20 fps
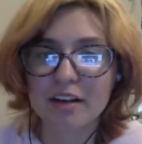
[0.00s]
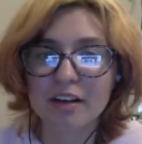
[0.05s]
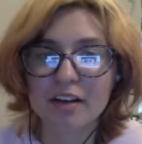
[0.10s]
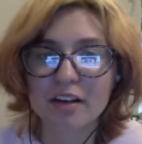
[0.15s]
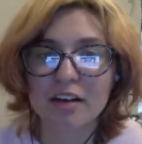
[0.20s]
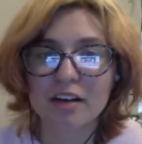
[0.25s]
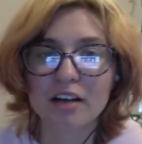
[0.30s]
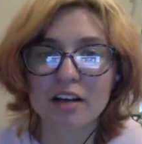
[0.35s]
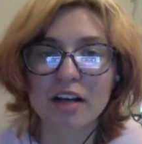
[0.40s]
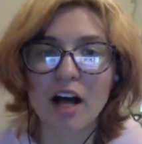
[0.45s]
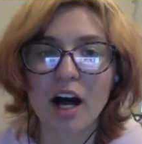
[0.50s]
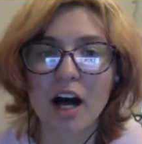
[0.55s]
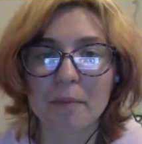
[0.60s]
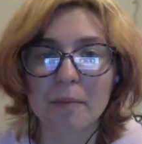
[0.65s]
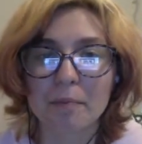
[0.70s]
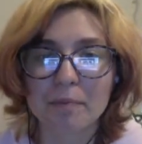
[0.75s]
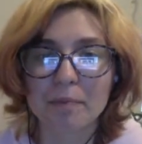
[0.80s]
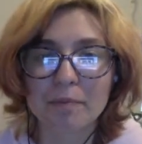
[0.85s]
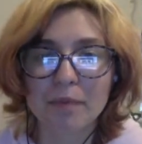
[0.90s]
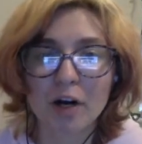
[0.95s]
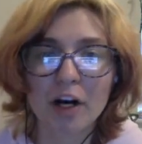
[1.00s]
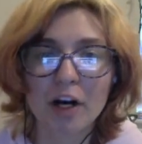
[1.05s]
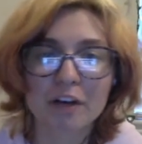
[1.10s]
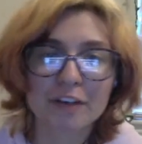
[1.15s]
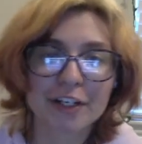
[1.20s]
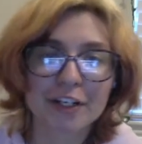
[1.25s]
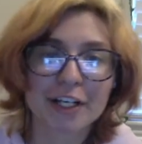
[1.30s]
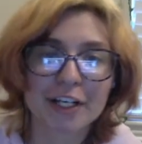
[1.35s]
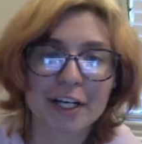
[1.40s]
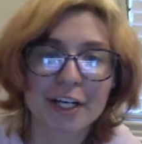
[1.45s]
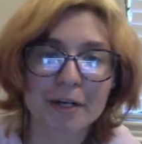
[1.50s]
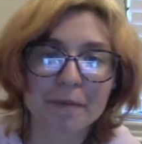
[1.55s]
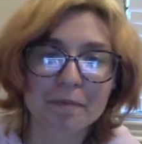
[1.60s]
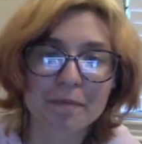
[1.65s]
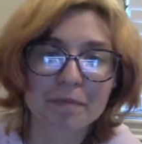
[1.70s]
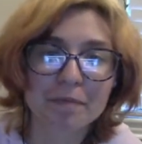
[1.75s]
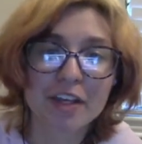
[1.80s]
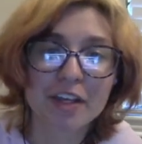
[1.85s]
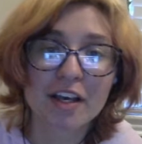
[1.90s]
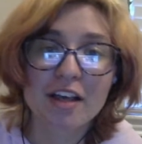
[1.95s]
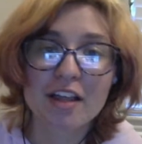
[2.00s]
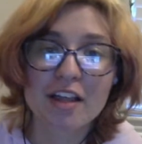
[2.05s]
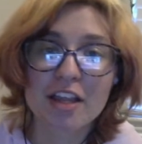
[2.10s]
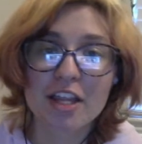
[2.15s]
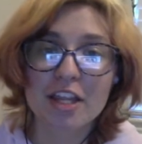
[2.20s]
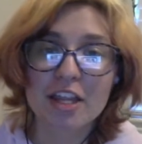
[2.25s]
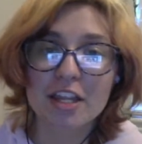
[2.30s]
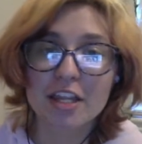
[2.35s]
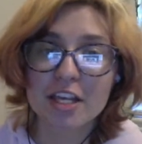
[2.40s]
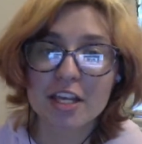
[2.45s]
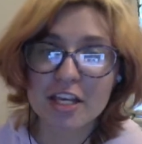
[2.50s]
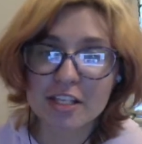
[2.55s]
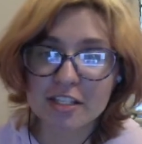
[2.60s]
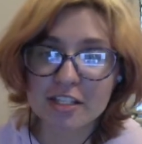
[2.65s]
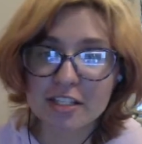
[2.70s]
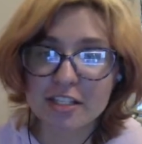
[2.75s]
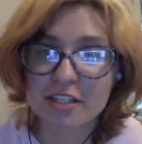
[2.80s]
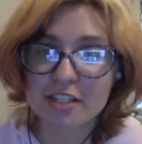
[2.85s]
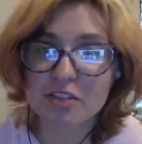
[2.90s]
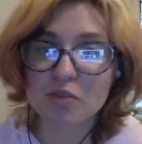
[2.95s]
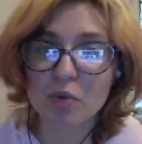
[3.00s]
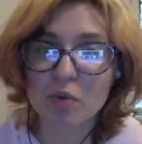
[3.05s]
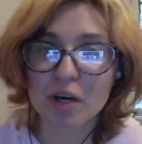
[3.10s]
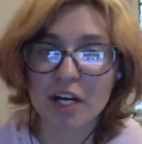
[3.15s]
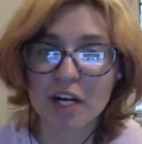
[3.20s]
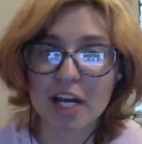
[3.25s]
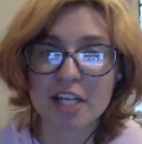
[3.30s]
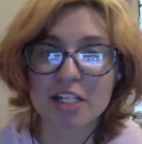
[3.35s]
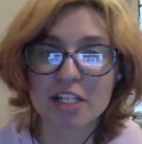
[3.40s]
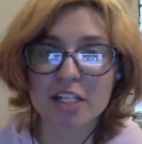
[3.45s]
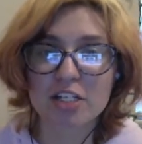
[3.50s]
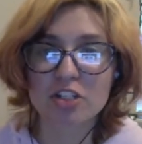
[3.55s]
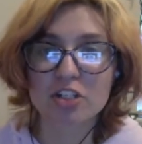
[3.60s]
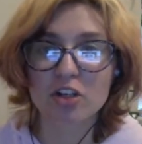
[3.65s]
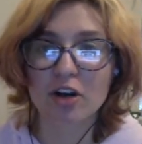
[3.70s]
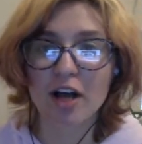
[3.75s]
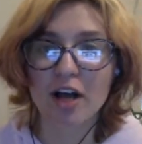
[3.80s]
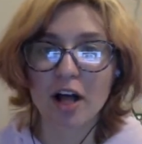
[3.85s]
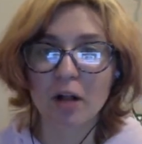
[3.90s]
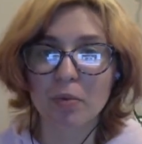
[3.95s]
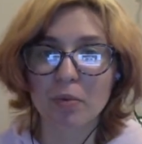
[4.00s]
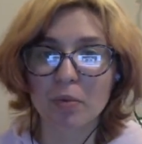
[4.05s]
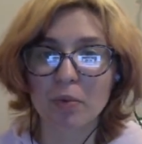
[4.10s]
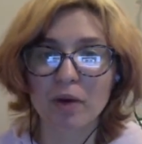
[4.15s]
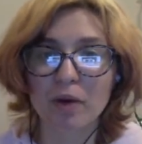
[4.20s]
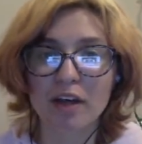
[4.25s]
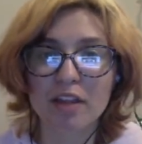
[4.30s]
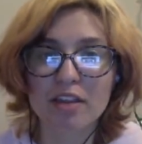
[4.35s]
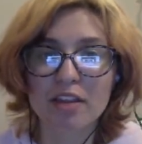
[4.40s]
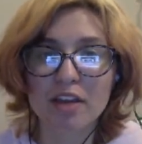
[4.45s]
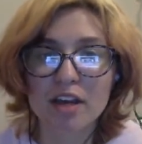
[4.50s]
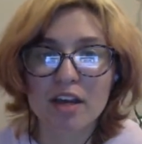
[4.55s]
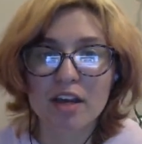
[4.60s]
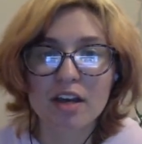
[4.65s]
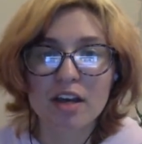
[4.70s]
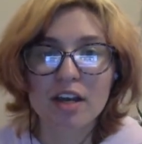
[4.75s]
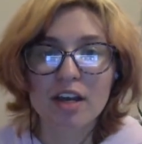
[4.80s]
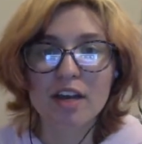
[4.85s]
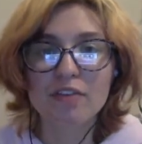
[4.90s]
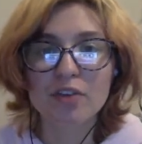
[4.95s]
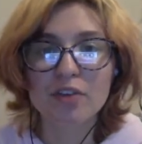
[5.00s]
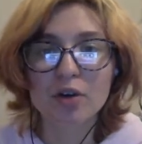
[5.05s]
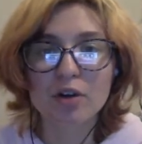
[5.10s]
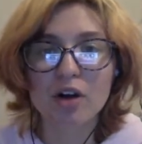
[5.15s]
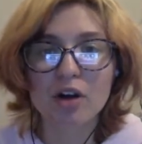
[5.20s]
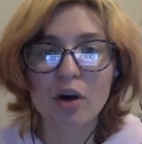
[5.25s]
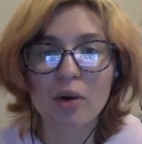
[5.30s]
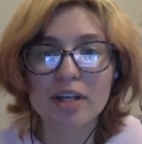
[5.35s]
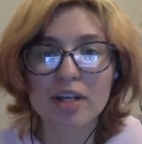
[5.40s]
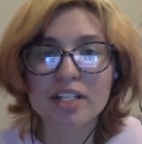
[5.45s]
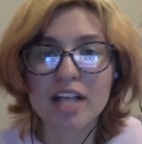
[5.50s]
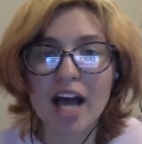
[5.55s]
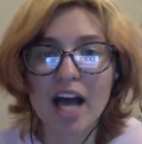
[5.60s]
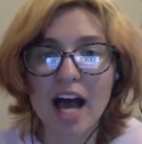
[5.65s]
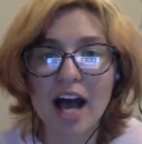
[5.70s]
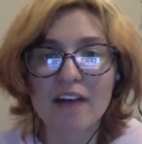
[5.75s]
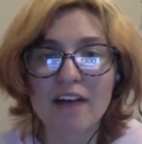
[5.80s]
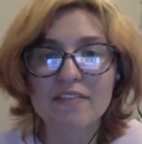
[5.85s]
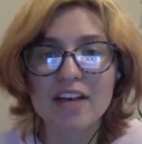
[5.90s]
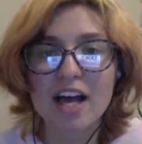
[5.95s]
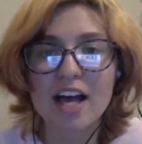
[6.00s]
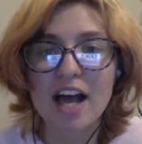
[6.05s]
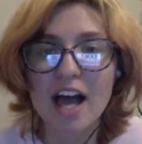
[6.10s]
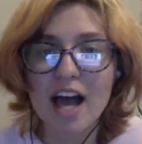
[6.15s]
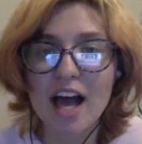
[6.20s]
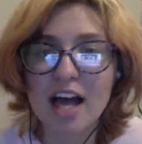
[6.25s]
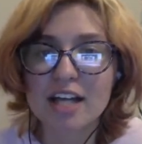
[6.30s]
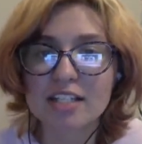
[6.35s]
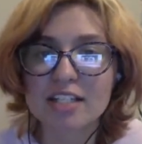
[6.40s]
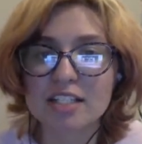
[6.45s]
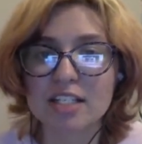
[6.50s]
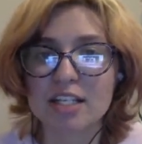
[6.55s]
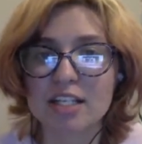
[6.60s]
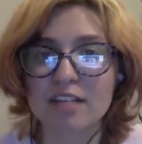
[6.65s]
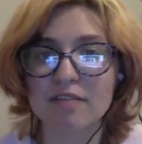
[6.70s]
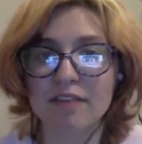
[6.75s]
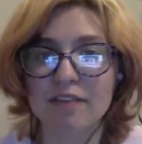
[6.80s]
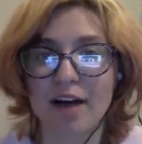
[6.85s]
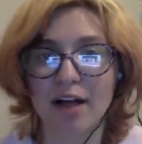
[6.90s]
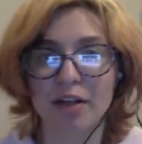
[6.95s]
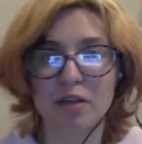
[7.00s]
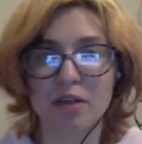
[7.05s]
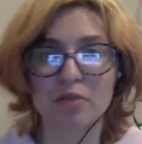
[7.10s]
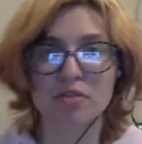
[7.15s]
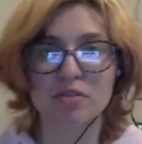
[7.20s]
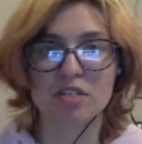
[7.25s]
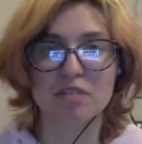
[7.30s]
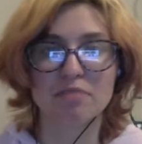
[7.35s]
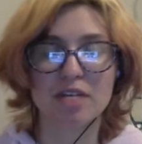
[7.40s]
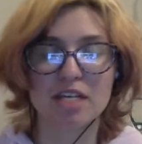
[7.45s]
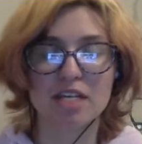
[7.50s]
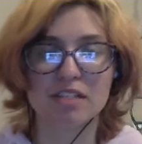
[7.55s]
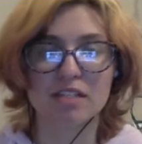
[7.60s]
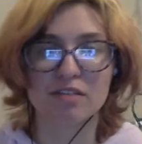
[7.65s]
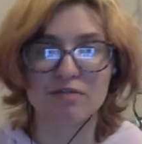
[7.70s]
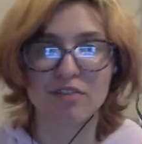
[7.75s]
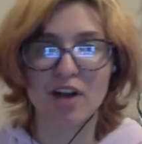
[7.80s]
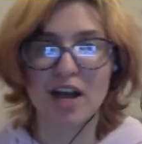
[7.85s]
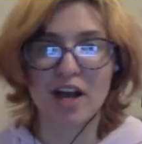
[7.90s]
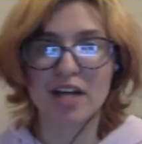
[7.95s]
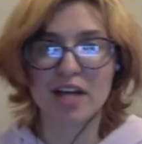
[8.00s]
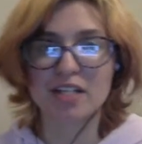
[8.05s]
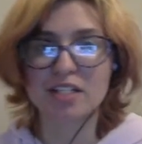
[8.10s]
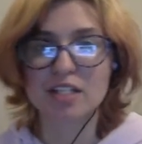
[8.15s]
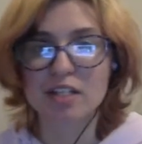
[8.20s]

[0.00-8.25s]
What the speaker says: Come, over here. This is what I need your help with, if you're going to have any value to me as a friend.